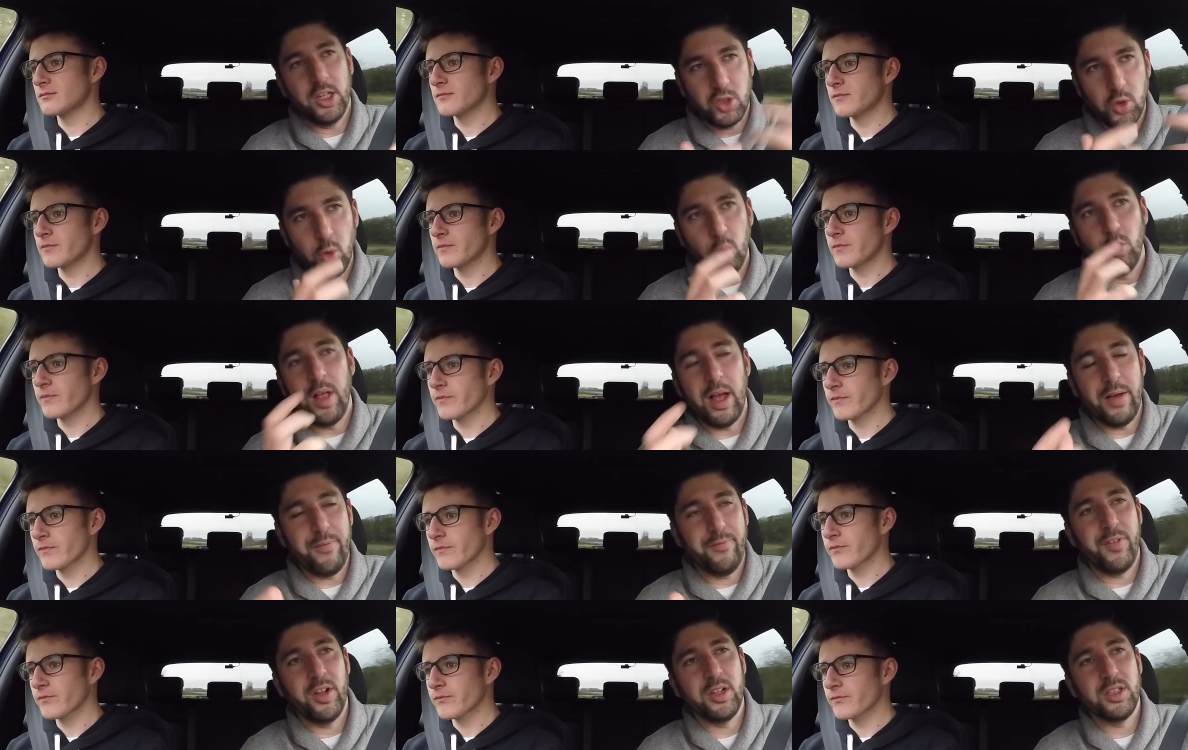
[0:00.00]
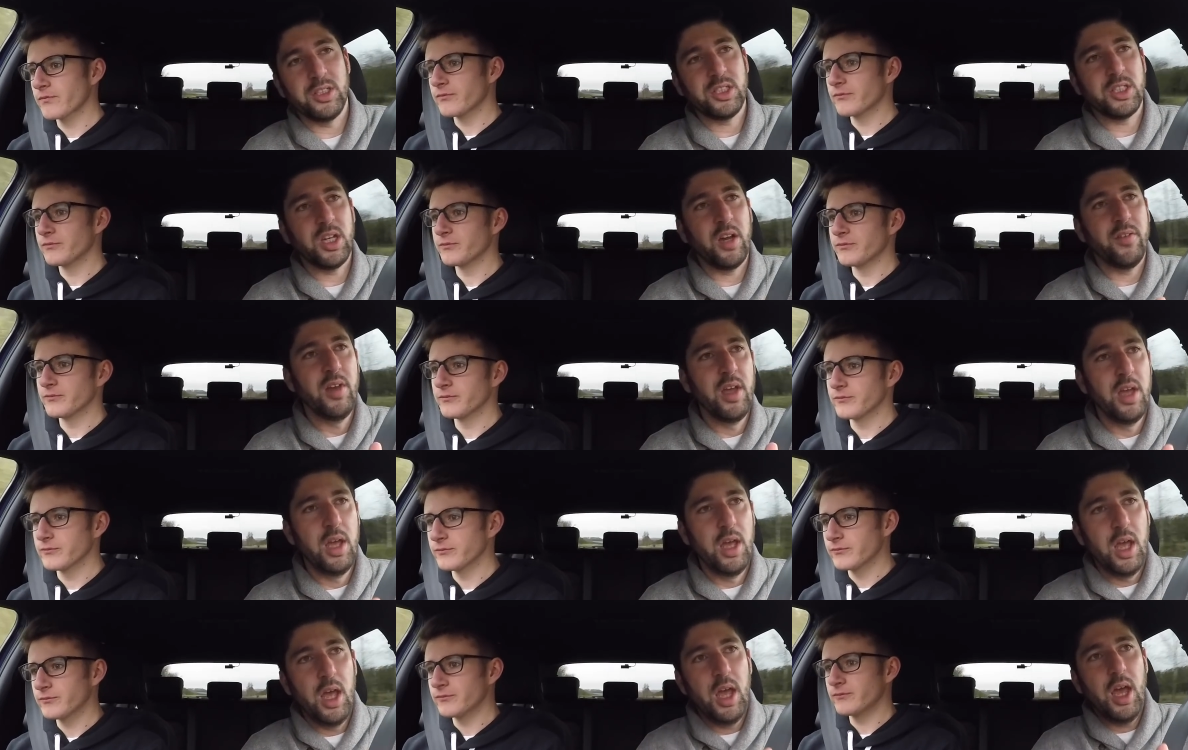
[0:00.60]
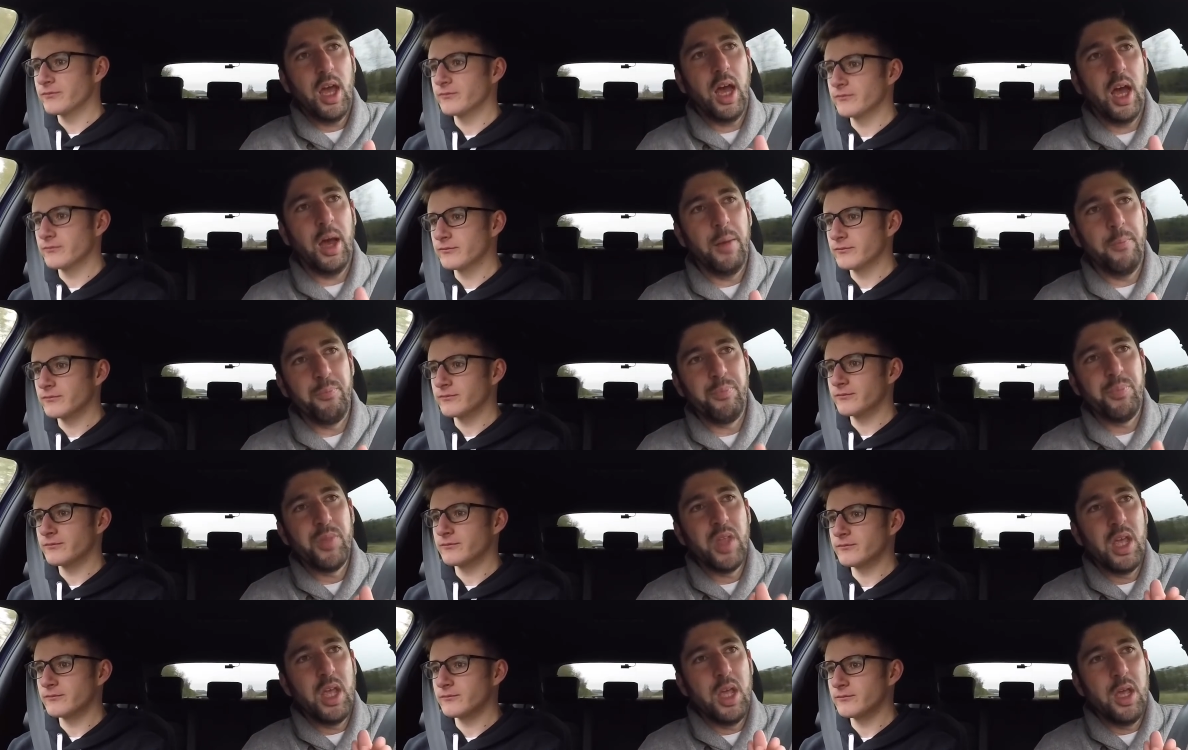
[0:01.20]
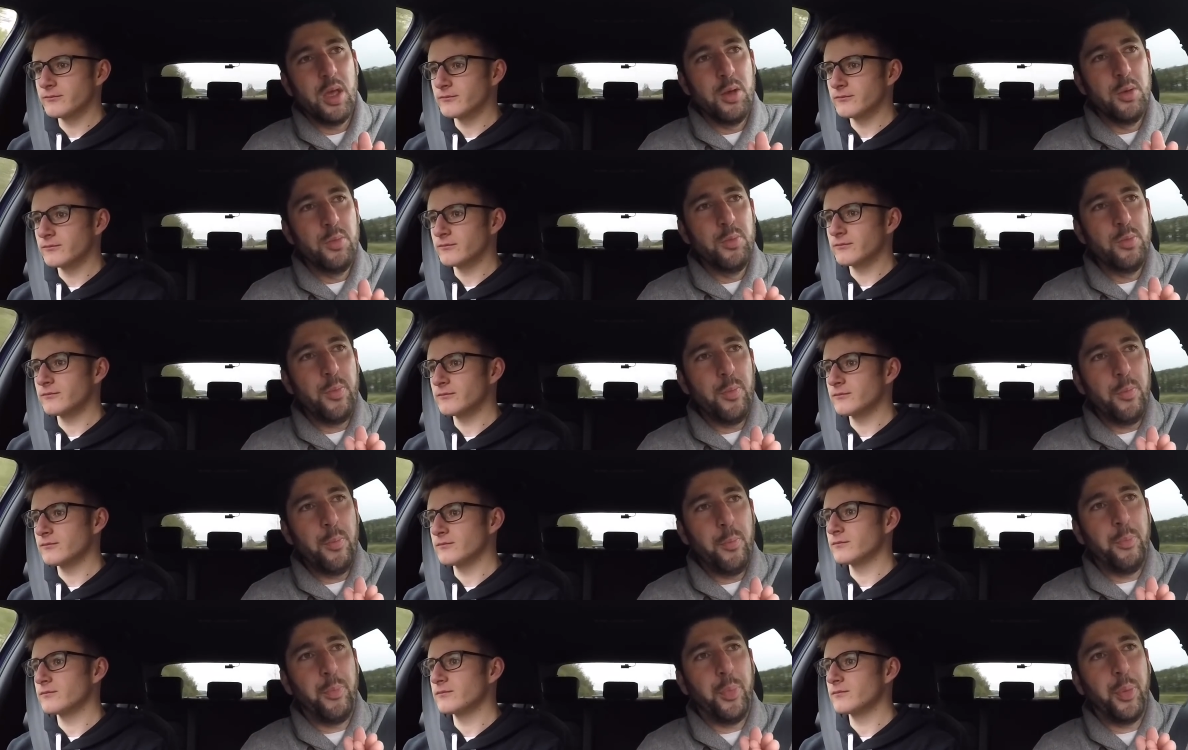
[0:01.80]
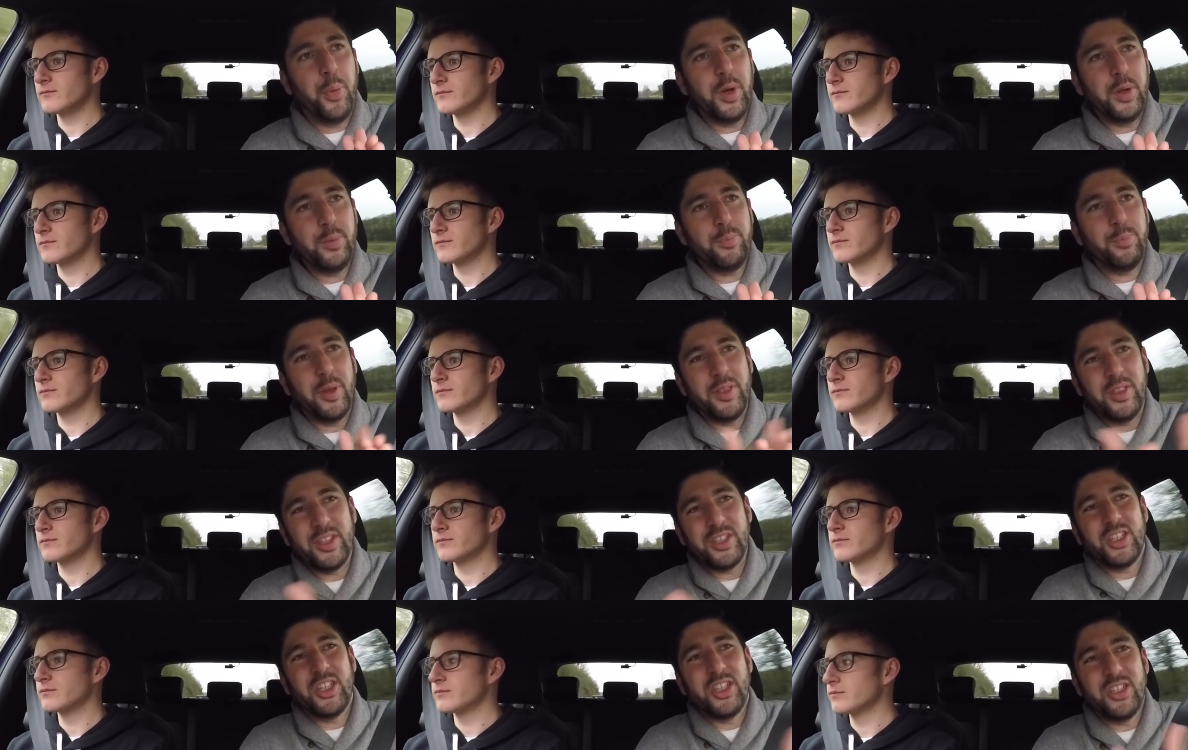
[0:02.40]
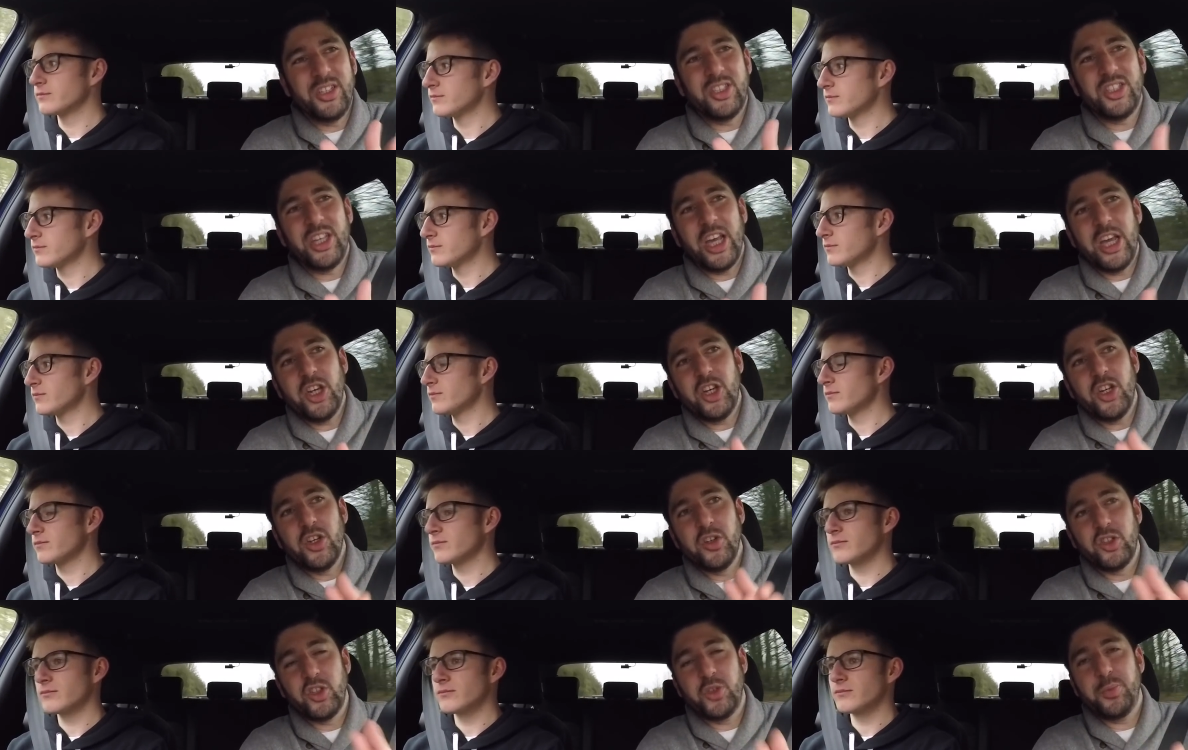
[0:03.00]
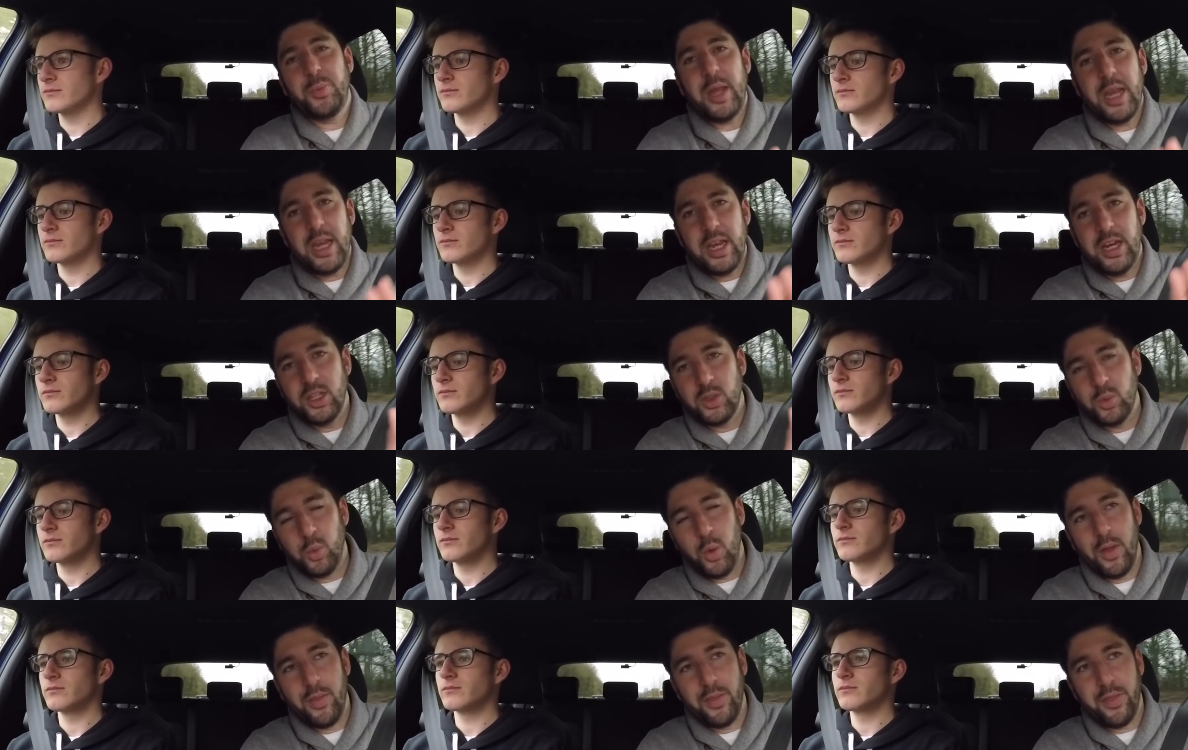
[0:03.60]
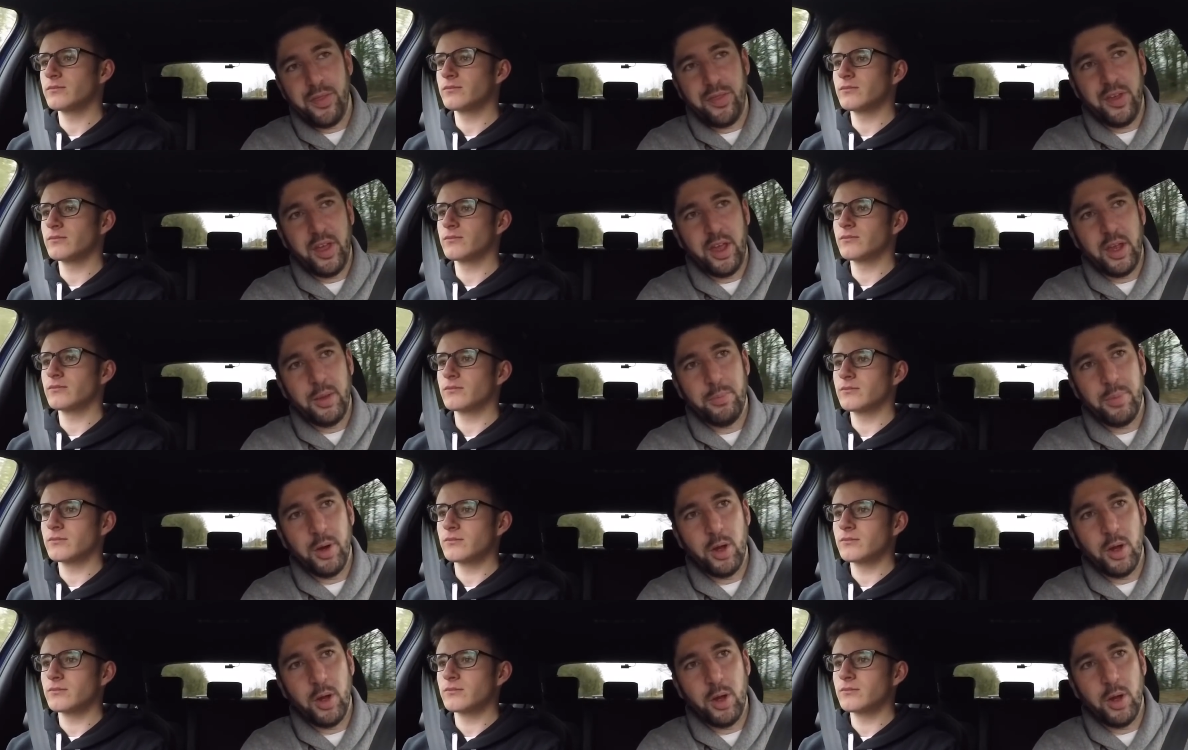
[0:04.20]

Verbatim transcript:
Speaker 1: it's all that fun stuff. Um, But the sensation of speed is one thing,